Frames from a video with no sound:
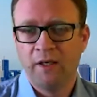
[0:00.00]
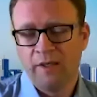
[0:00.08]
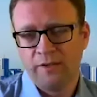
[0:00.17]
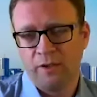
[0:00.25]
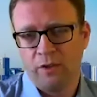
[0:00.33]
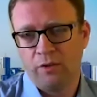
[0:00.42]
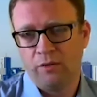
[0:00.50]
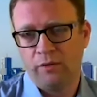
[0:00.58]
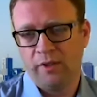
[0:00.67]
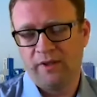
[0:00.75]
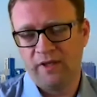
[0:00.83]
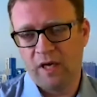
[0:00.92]
So
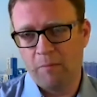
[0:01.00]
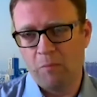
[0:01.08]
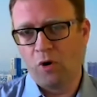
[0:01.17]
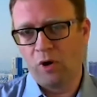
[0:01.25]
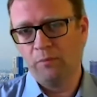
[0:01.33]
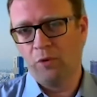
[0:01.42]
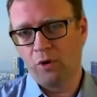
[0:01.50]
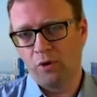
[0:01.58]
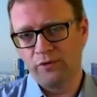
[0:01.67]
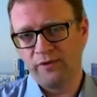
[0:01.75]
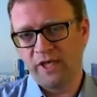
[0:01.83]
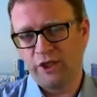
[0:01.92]
there are more and
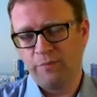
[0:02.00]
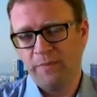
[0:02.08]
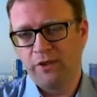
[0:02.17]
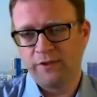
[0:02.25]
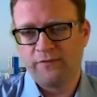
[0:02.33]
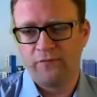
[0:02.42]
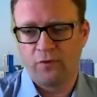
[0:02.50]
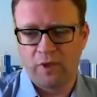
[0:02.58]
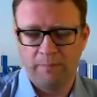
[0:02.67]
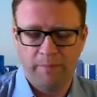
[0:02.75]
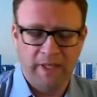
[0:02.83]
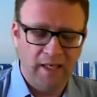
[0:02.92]
more such meters
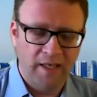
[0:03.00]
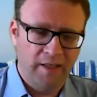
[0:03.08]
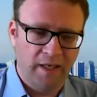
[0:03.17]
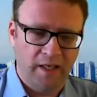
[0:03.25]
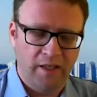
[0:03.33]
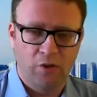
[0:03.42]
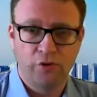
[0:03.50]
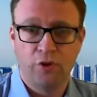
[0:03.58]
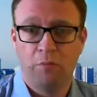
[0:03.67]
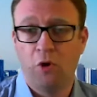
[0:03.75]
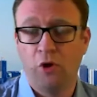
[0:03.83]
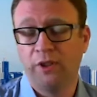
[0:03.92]
for billing and
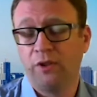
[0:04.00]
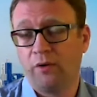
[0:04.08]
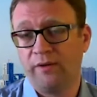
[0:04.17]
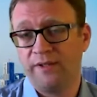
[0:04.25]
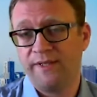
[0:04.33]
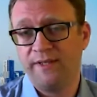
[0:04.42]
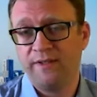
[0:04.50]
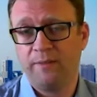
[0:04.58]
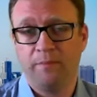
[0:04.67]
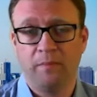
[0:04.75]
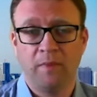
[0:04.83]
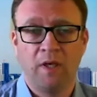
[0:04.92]
also monitoring the
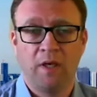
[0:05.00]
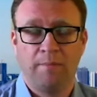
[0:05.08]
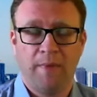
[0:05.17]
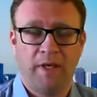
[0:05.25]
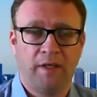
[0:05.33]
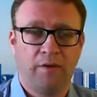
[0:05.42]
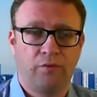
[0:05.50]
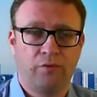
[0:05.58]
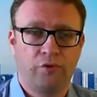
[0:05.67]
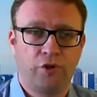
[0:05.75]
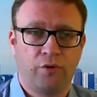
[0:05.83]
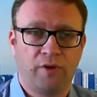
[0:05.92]
system, making
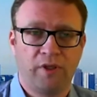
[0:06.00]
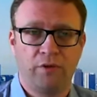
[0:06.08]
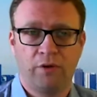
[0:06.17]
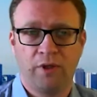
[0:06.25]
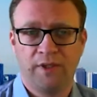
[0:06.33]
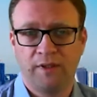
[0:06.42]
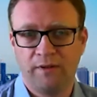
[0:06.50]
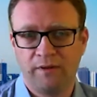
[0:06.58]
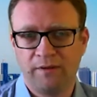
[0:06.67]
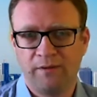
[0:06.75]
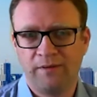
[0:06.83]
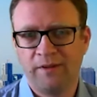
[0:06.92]
sure that you're getting
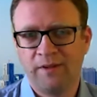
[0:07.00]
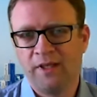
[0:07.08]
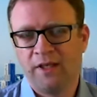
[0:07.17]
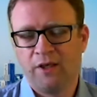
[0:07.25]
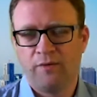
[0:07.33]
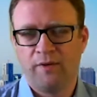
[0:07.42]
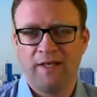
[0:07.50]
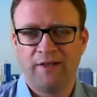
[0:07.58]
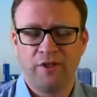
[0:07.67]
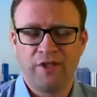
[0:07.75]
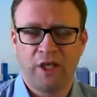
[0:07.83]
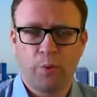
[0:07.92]
the
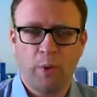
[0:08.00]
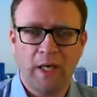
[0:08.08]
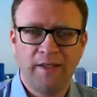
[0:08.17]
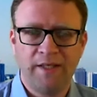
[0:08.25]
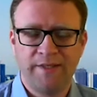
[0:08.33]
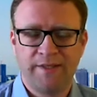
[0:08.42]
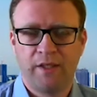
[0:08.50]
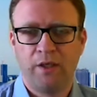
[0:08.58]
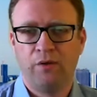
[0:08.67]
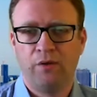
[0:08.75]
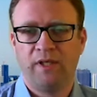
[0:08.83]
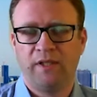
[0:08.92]
electricity quality is
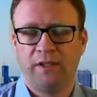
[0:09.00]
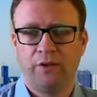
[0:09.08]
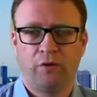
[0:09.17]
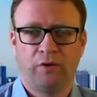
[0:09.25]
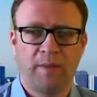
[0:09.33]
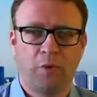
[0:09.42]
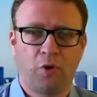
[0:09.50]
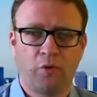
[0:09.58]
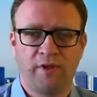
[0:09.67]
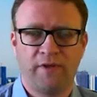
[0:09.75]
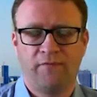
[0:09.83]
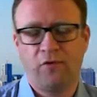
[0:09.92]
good, that in your neighborhood
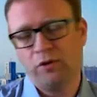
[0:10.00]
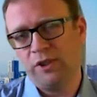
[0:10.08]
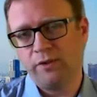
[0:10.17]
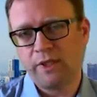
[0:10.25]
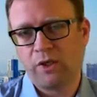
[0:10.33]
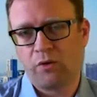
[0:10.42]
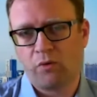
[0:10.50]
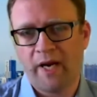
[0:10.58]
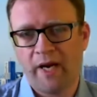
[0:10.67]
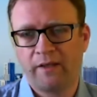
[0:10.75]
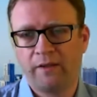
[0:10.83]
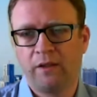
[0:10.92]
the voltage is
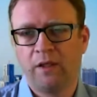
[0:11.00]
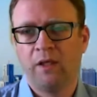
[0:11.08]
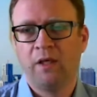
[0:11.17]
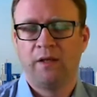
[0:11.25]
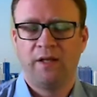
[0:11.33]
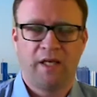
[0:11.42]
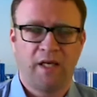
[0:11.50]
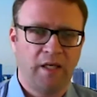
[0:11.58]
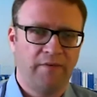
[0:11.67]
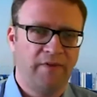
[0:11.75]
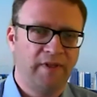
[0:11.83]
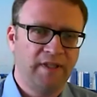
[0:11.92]
correct. They can
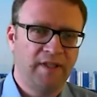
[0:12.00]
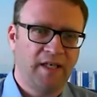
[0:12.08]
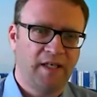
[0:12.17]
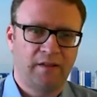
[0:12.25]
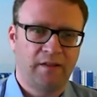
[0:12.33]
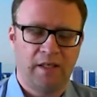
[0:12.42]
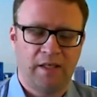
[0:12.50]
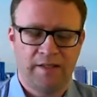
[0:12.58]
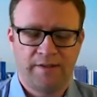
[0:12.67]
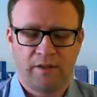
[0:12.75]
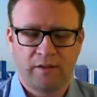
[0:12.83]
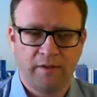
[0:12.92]
even detect
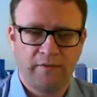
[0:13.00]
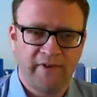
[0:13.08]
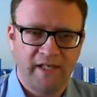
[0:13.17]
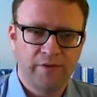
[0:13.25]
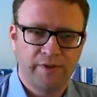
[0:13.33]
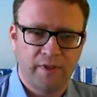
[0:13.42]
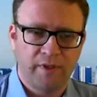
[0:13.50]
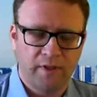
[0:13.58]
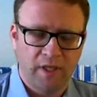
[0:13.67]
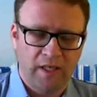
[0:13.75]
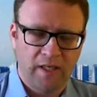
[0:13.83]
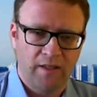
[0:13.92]
certain fails in
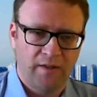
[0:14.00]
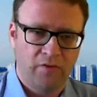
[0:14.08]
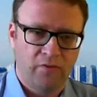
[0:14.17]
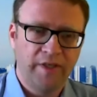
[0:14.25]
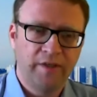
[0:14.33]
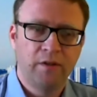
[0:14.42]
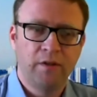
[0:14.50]
the grid.